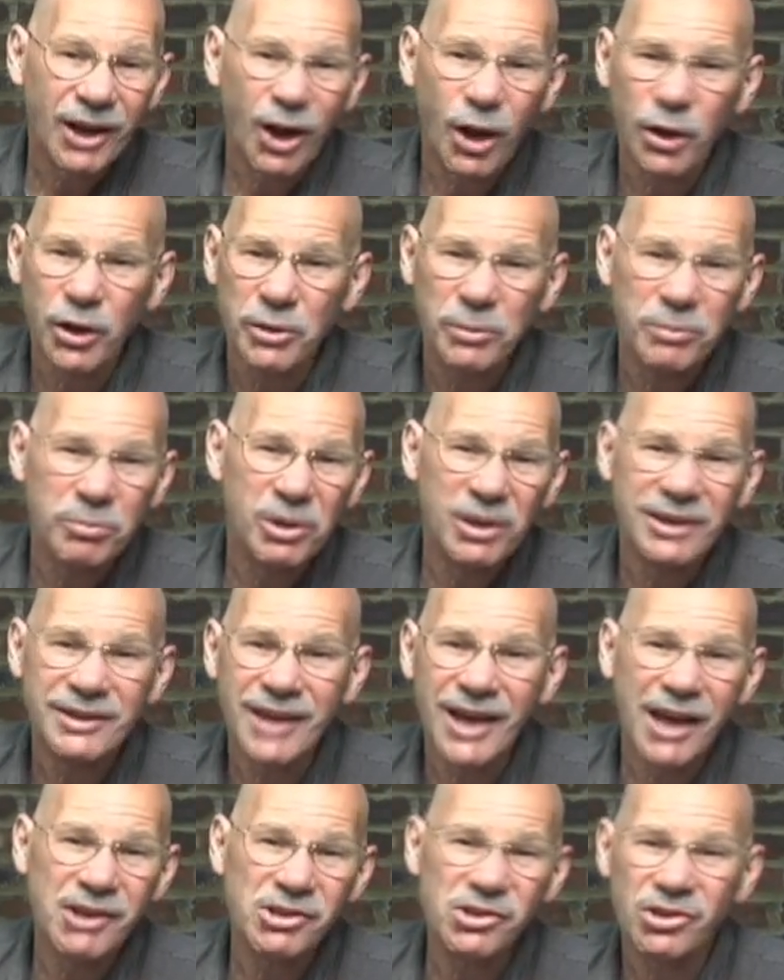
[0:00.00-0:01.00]
All the big
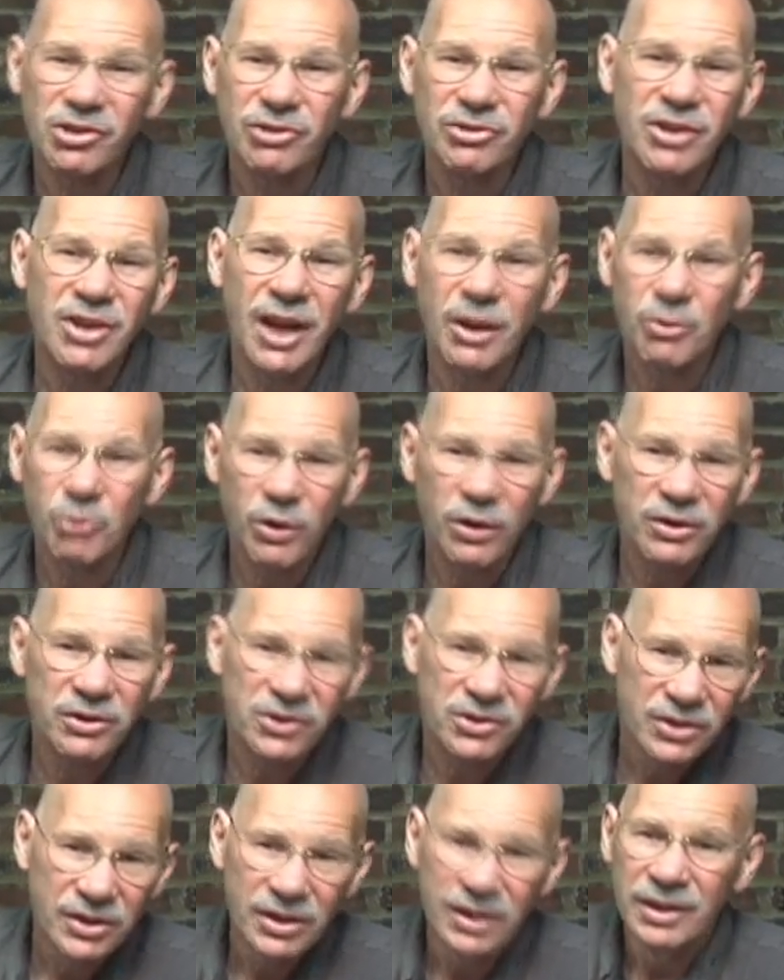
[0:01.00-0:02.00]
national
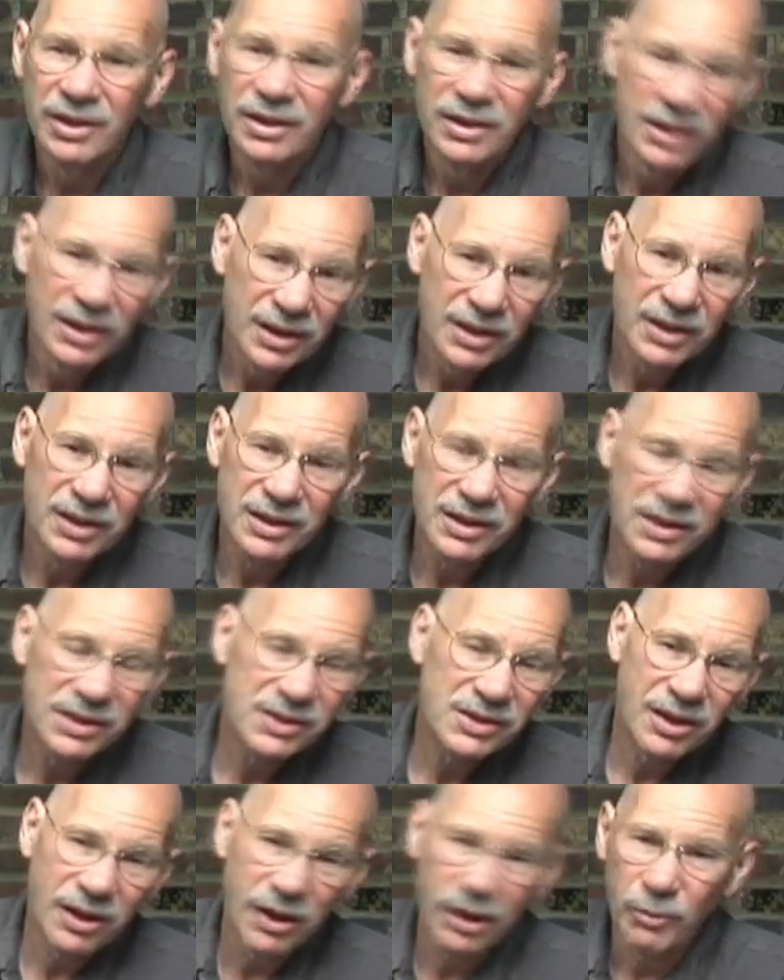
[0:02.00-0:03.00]
networks in
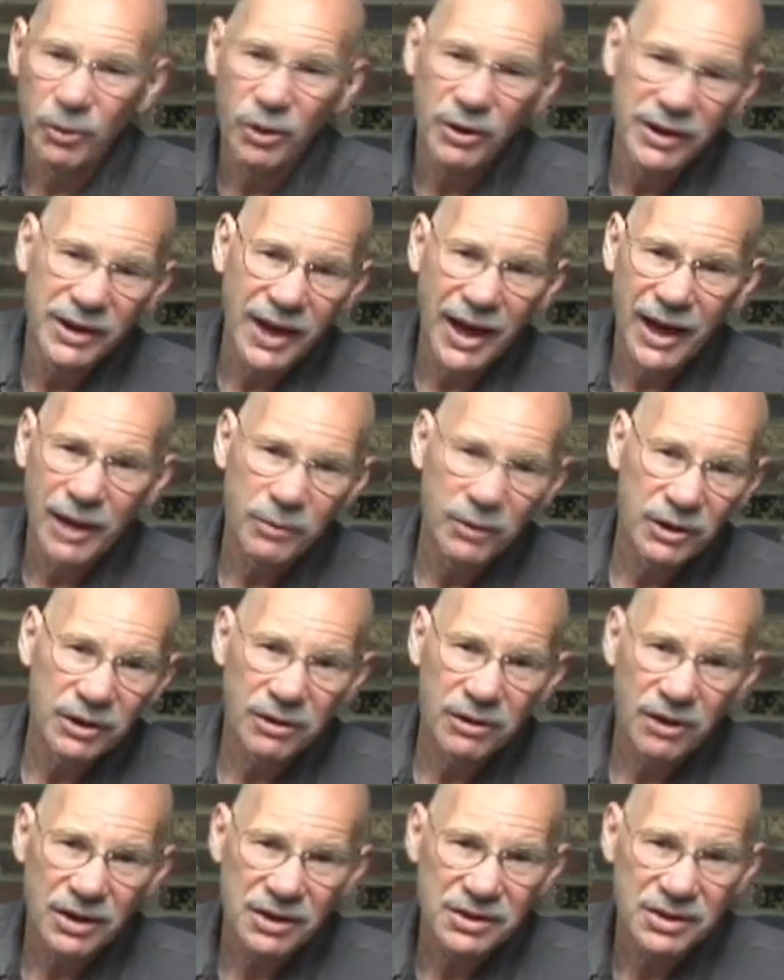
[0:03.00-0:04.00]
his Hummer. He got him
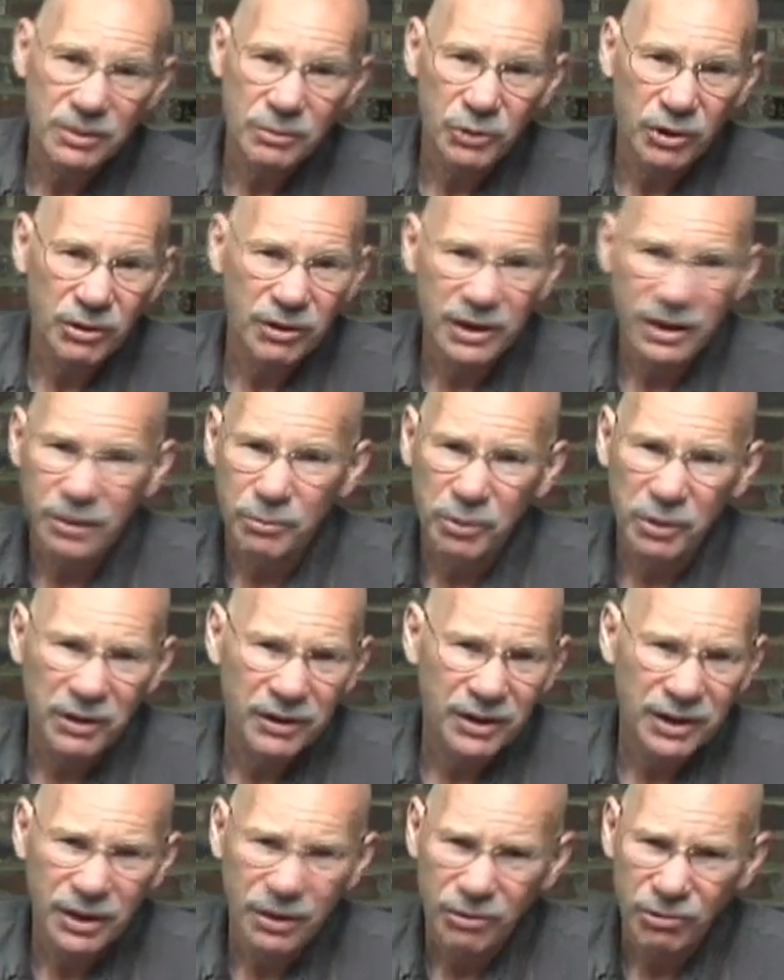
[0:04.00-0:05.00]
across some creek.
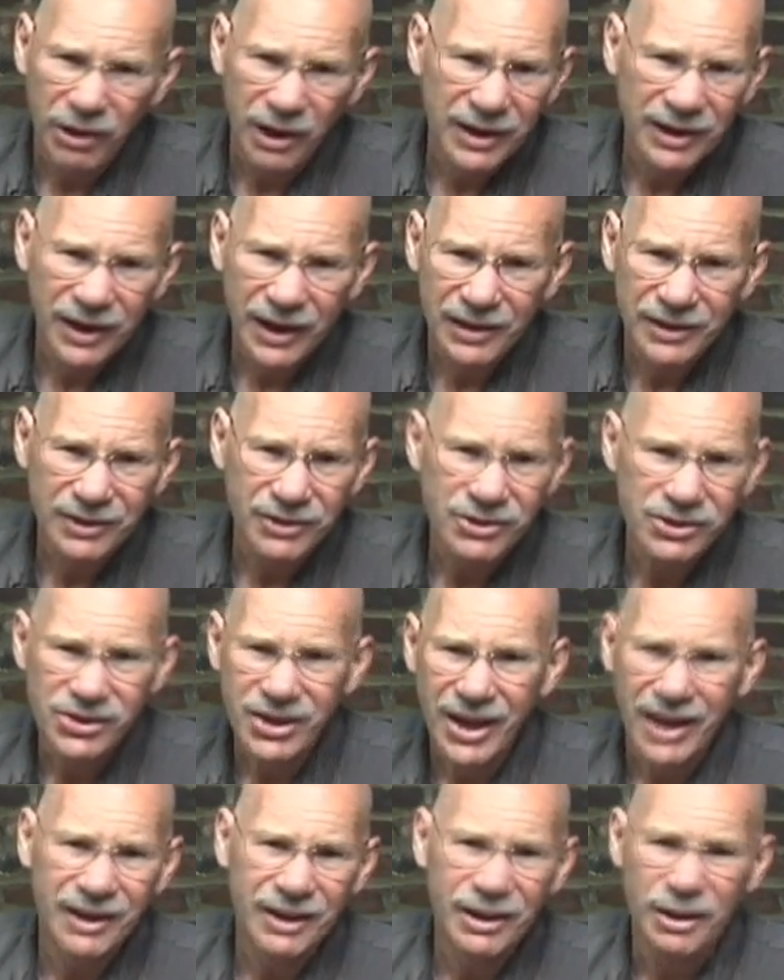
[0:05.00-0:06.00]
Apparently it rained out there
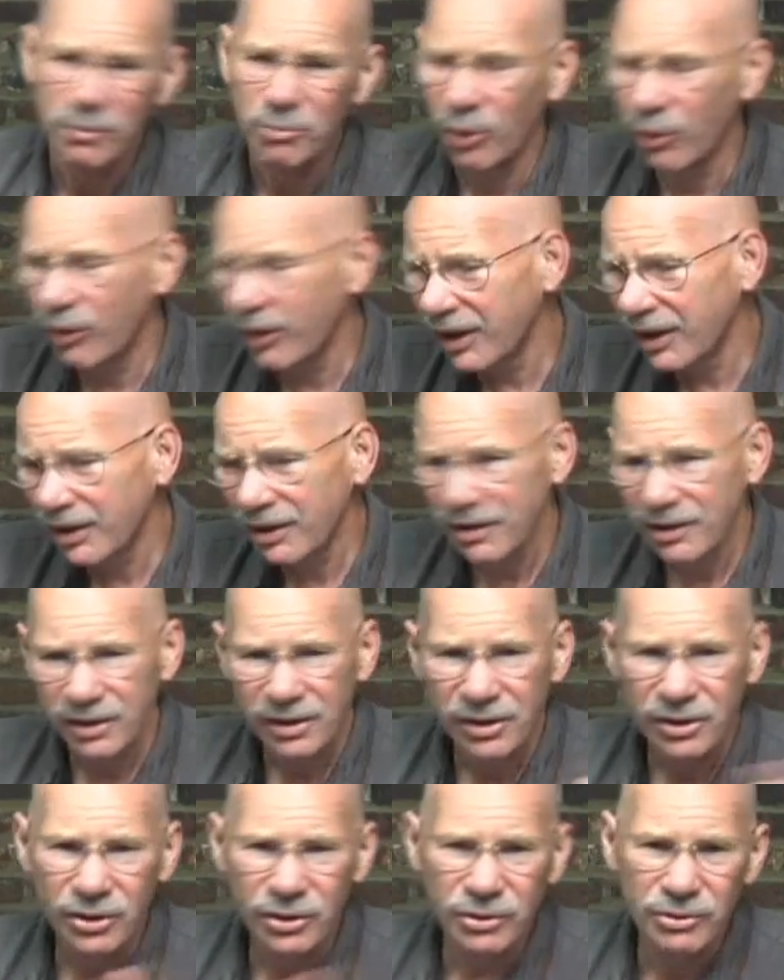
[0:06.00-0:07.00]
Saturday morning.
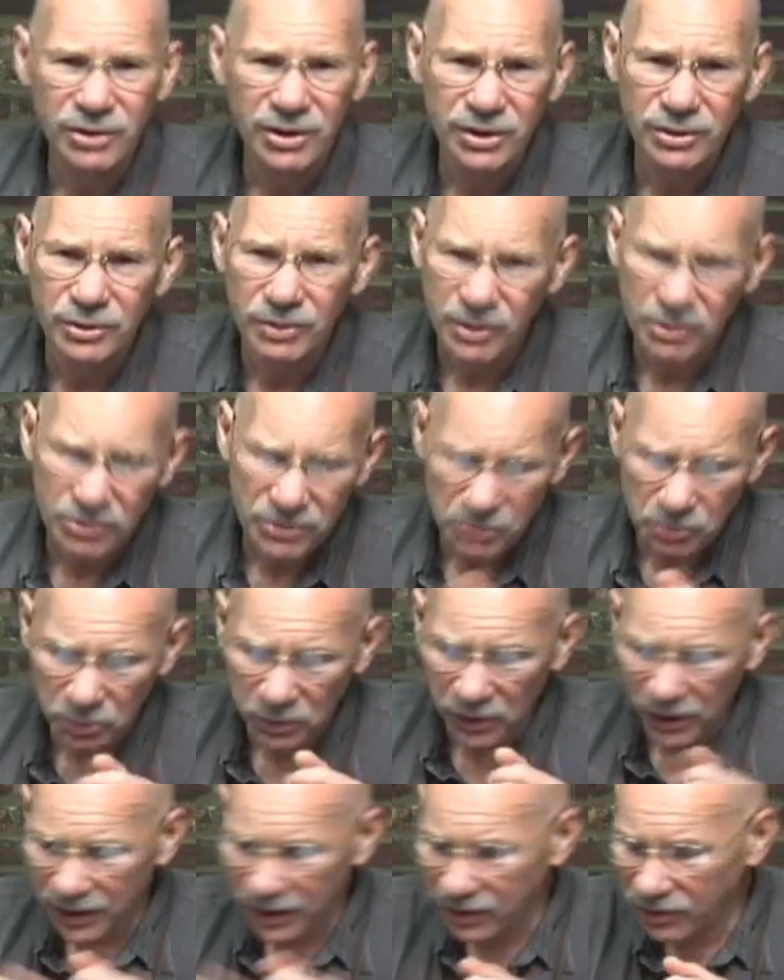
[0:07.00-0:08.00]
Who knew? It was
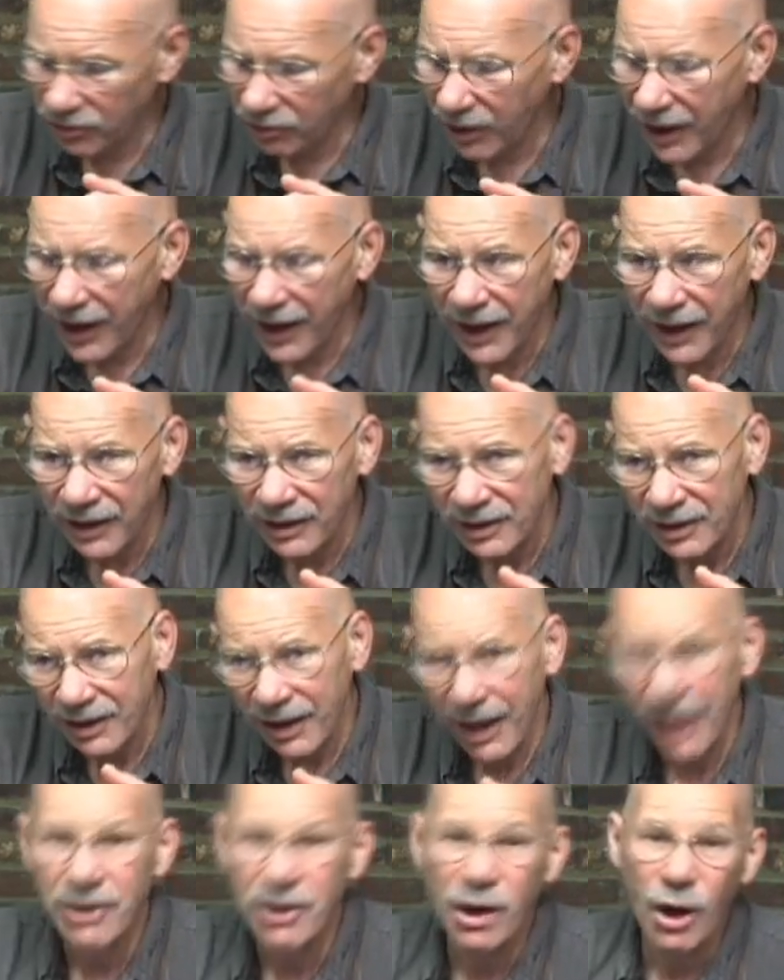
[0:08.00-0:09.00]
plenty dry
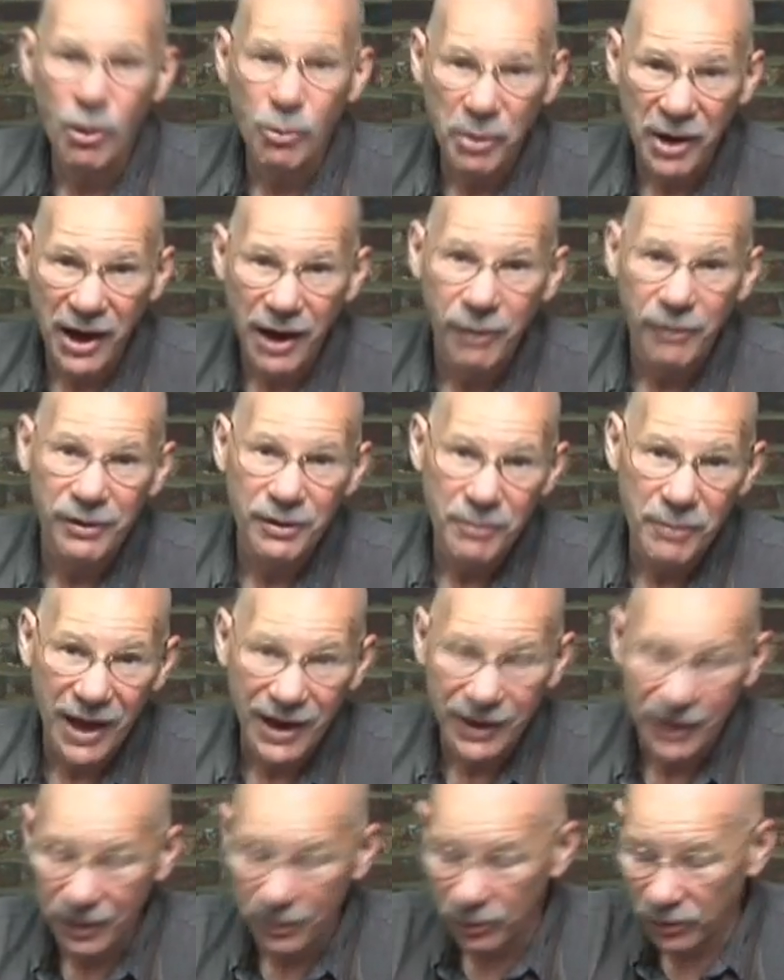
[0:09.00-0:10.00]
and no power in my
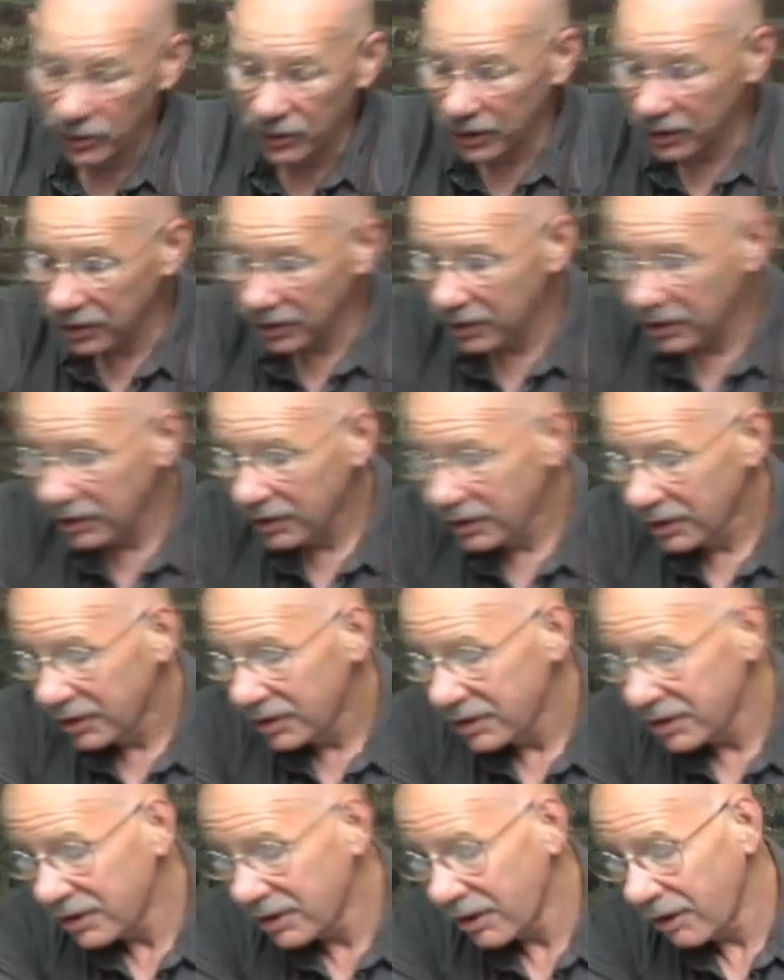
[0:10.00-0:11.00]
neighborhood.
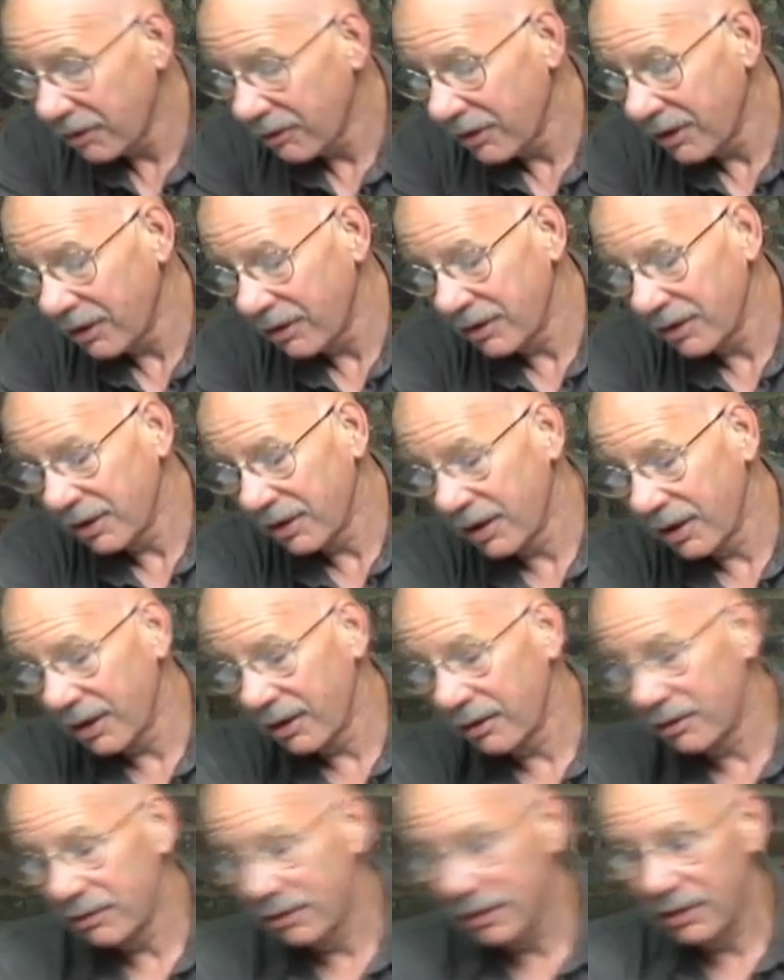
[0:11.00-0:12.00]
So there you go.